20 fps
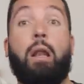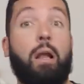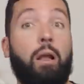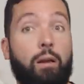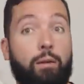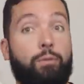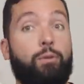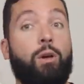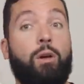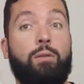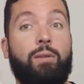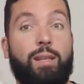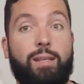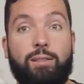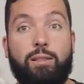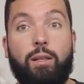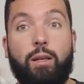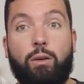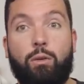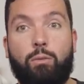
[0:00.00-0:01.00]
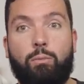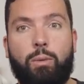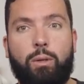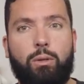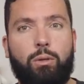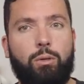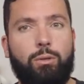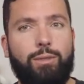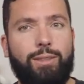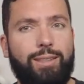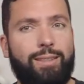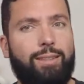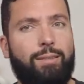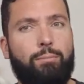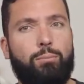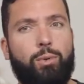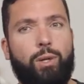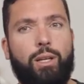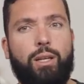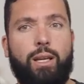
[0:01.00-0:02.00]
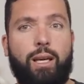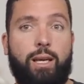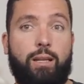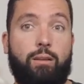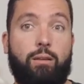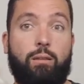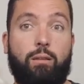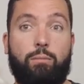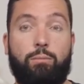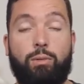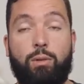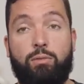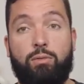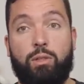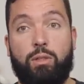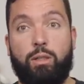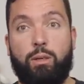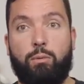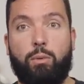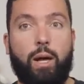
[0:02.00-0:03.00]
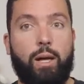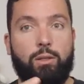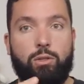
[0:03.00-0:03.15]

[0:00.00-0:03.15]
a lot of code that is new, but you didn't break anything previously,